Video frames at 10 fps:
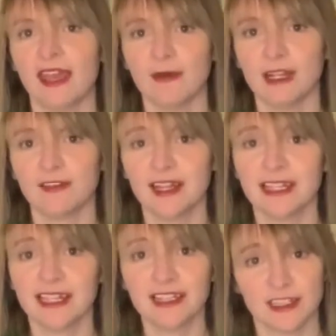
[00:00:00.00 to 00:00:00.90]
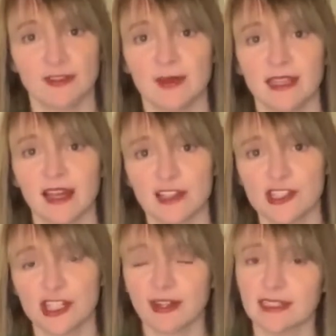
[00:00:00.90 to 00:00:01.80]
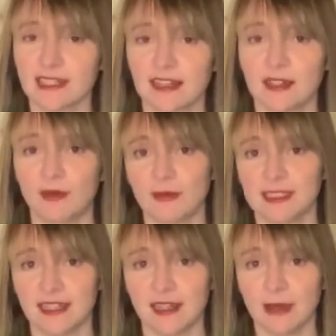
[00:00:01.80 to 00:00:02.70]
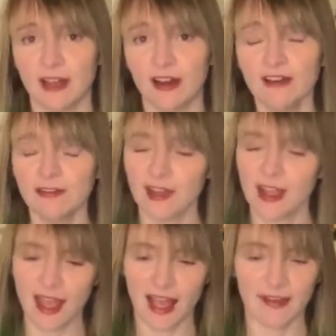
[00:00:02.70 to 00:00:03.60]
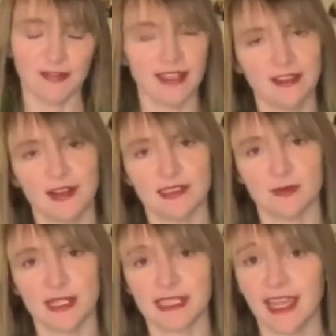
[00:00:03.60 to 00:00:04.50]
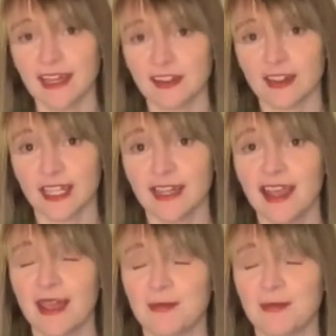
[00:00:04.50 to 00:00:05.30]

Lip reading: And when it finally clicked for me last year exactly what was setting me off, I finally found some ways to handle it.